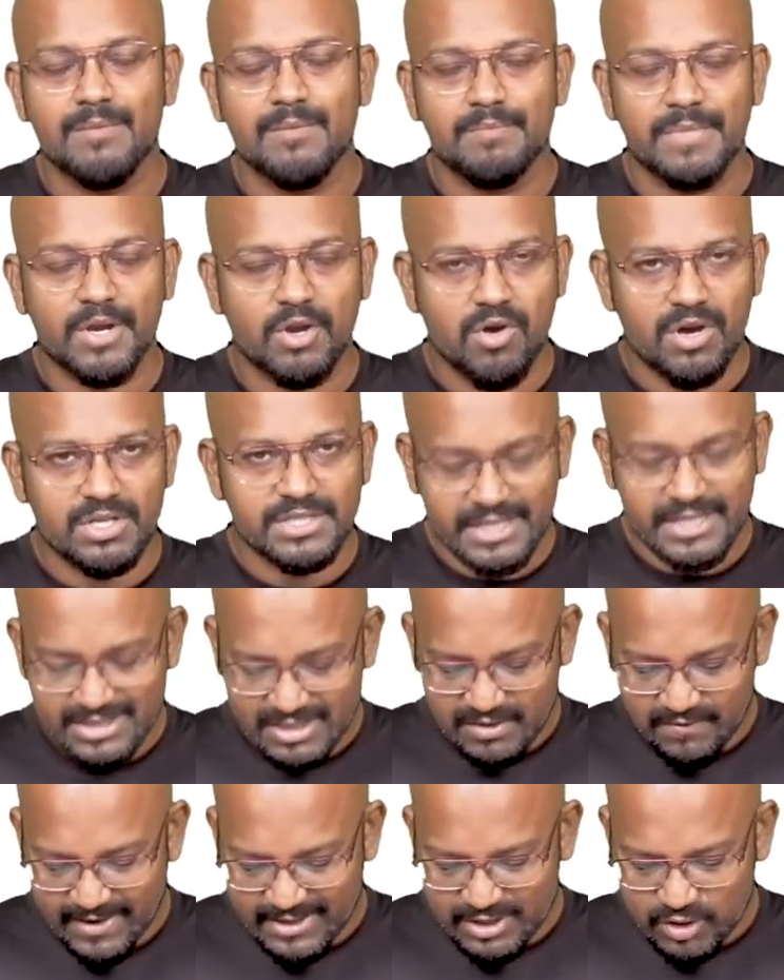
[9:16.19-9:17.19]
Because it is
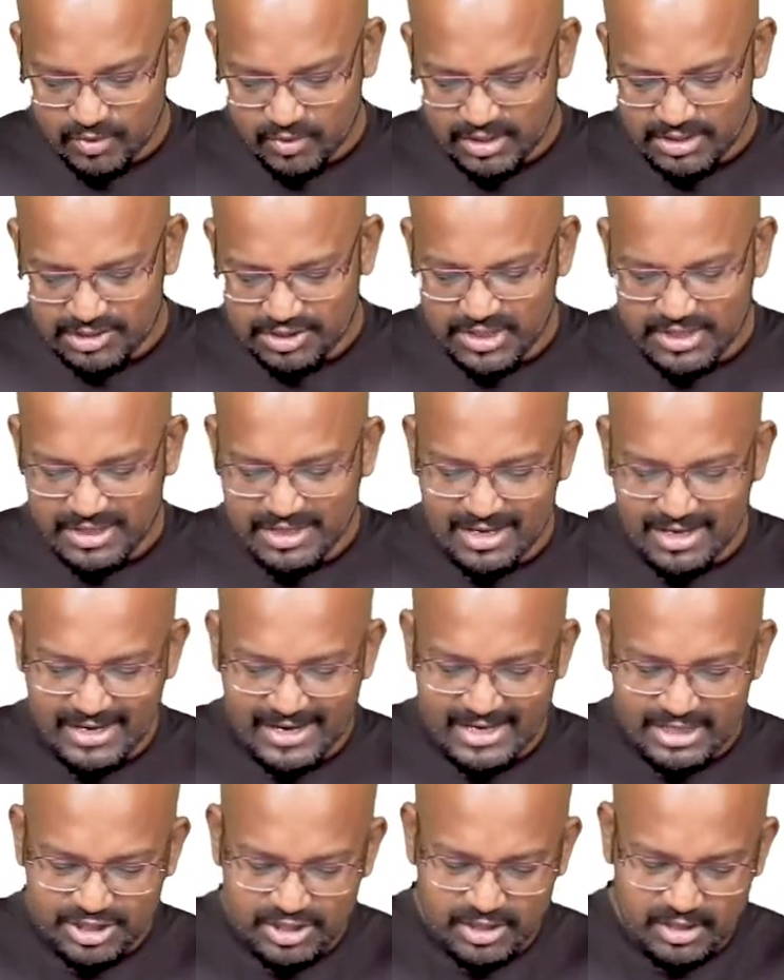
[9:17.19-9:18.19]
a vasoconstrictor
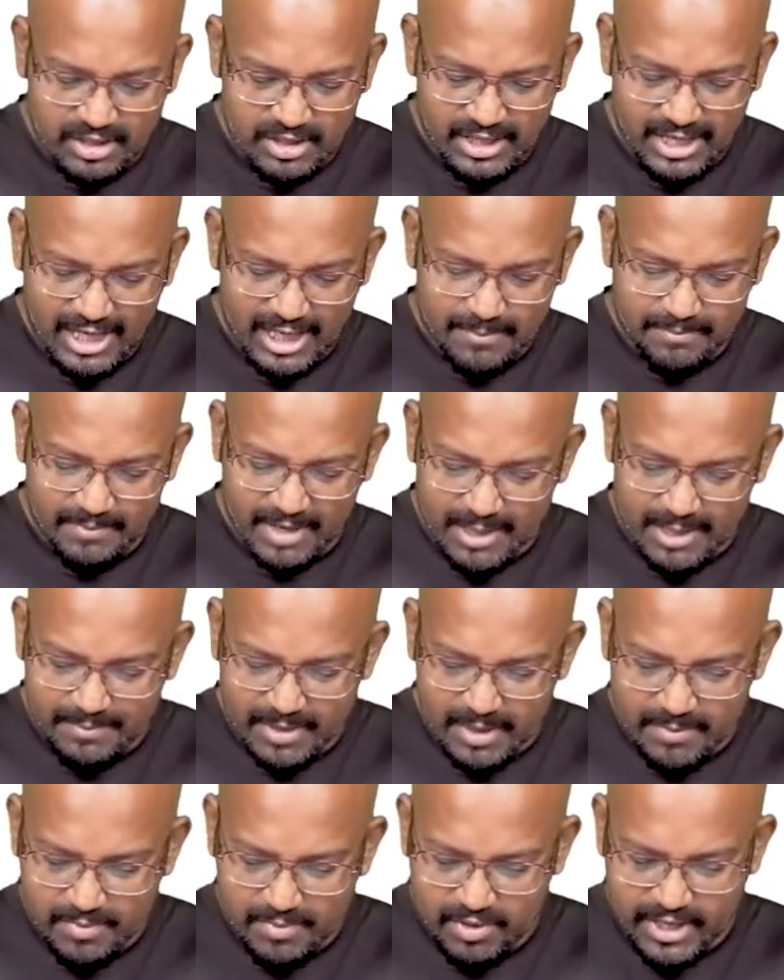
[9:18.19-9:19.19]
agent, it might
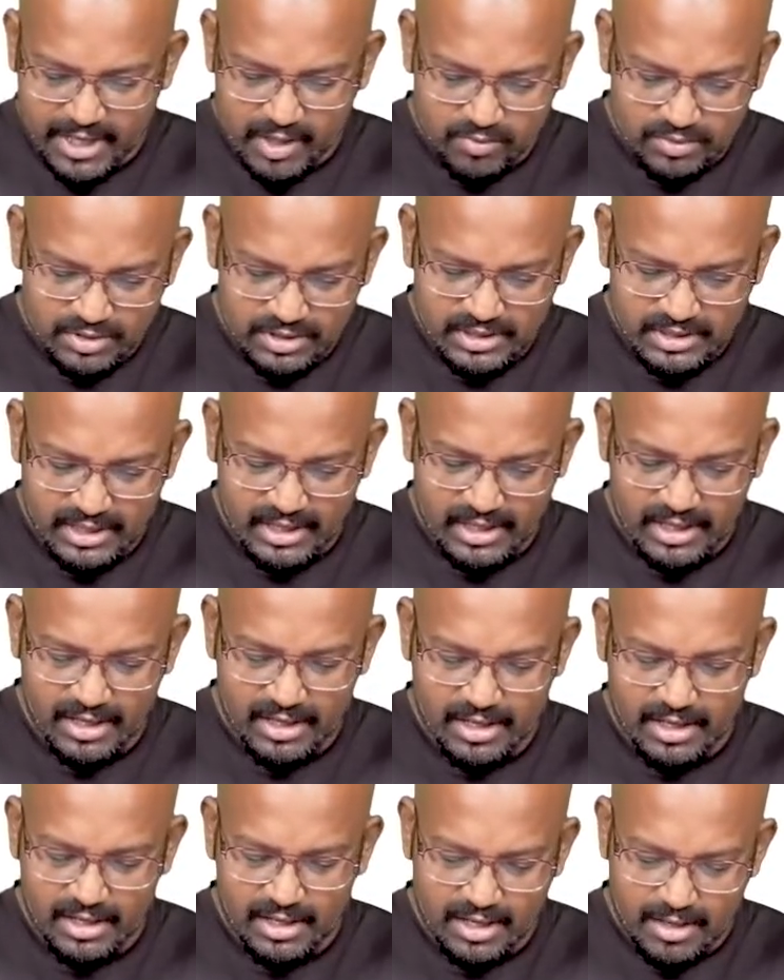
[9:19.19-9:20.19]
be producing
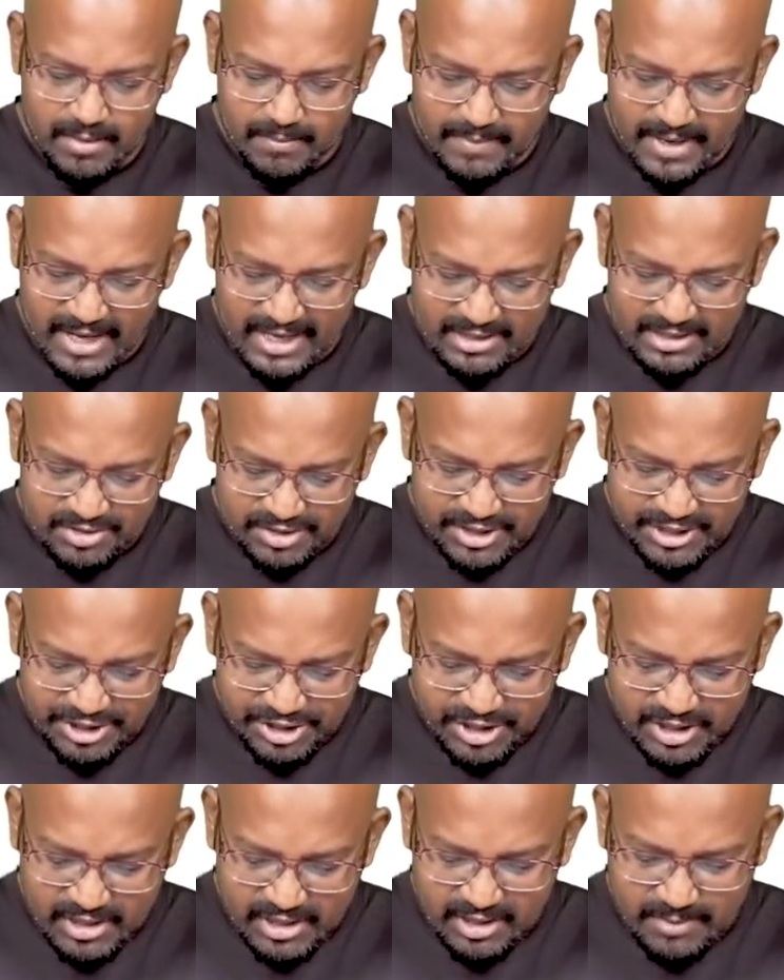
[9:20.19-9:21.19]

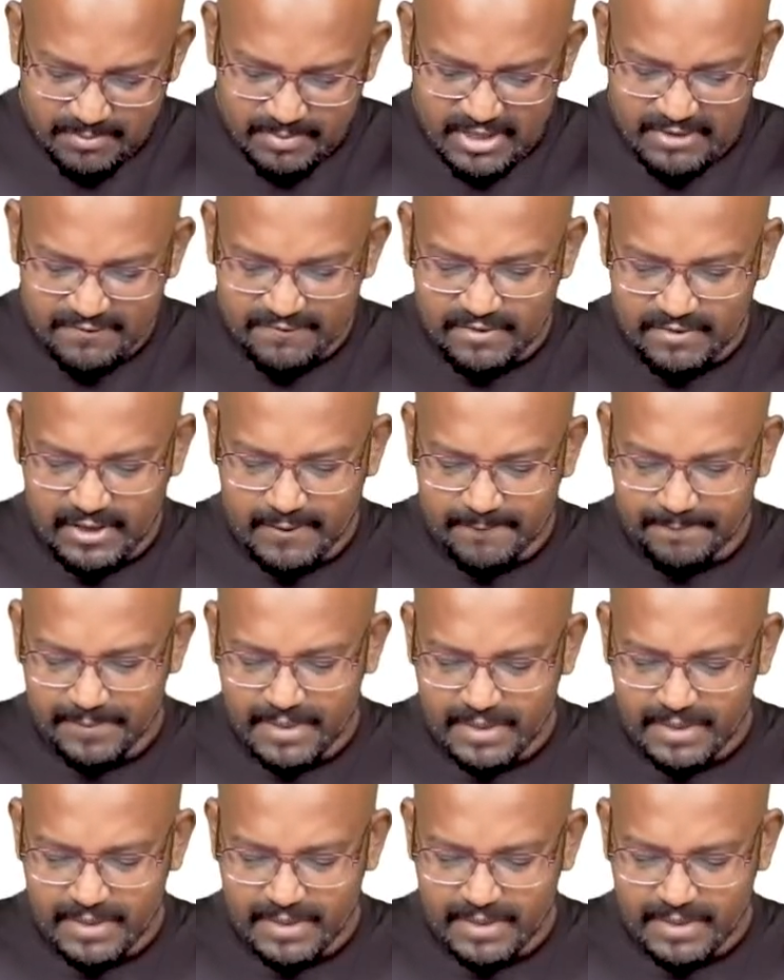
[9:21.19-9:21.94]
paresthesia in the periphery.